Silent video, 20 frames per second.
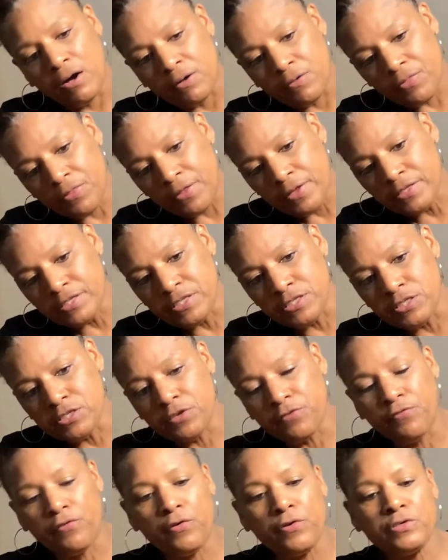This is the
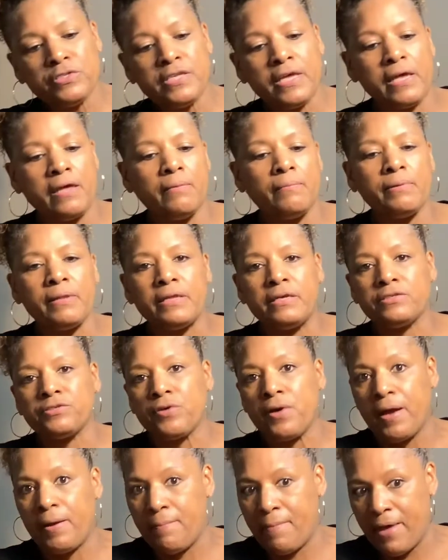first hand planter
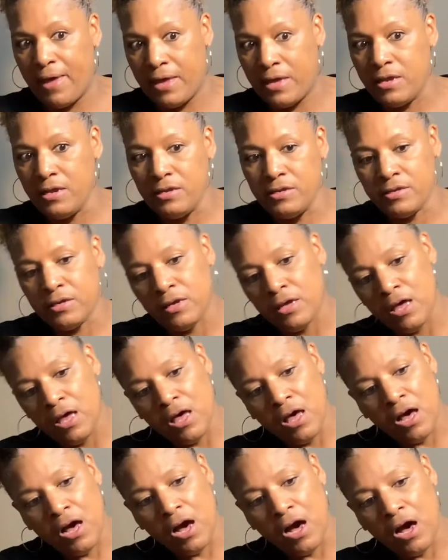I made.
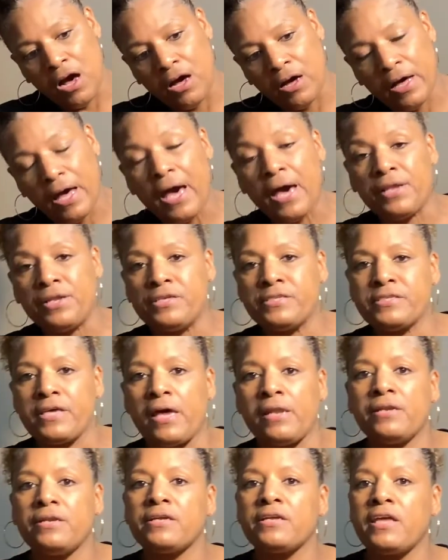I
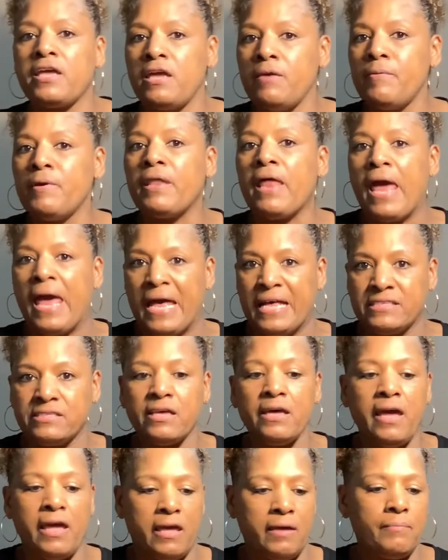decided to keep it as
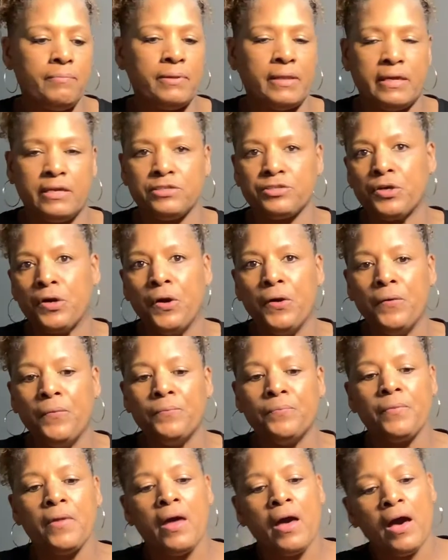a hand planter.
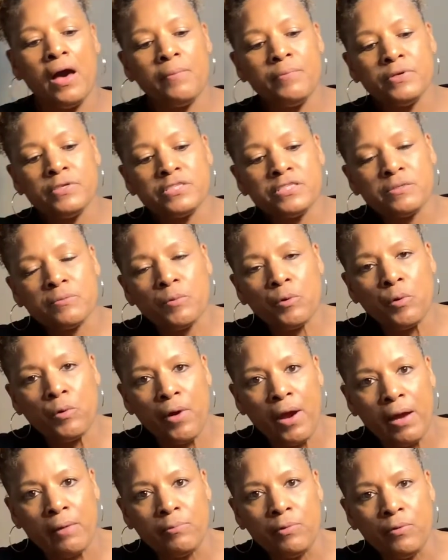I put some
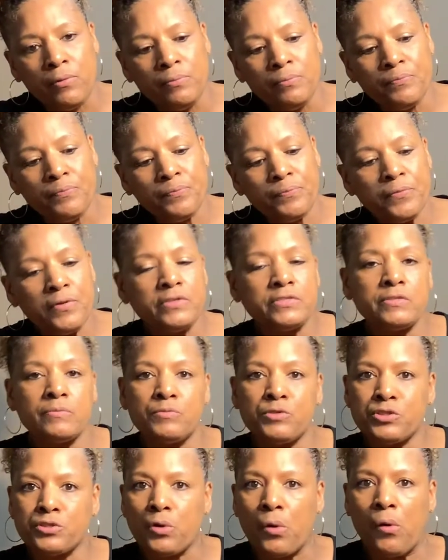gravel, some
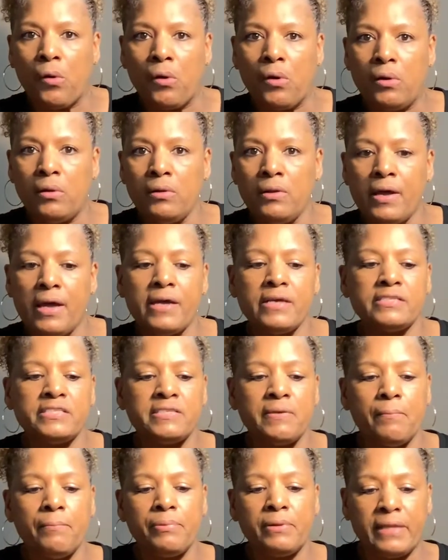soil, and
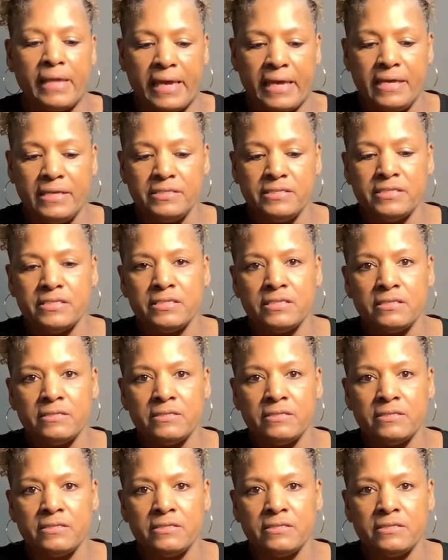some plants,